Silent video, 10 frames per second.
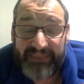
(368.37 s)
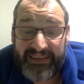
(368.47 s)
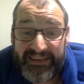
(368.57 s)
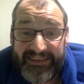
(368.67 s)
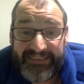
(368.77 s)

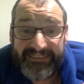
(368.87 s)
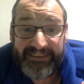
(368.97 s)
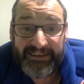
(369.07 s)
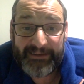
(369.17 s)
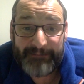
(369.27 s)
And
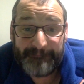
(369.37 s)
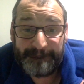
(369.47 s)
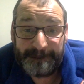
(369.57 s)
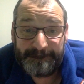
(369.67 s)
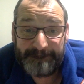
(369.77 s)

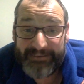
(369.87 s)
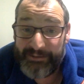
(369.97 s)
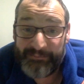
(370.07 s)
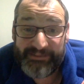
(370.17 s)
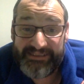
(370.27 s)
I
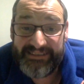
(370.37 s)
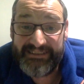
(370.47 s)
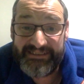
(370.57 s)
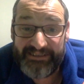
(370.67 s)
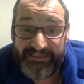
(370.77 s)
hope we see
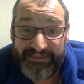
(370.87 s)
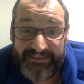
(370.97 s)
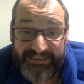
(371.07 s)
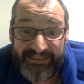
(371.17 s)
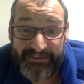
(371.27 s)
each other
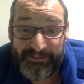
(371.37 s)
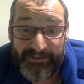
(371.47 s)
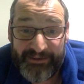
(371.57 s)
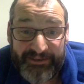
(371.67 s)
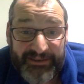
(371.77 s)
again
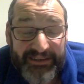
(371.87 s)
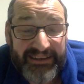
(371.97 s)
tomorrow.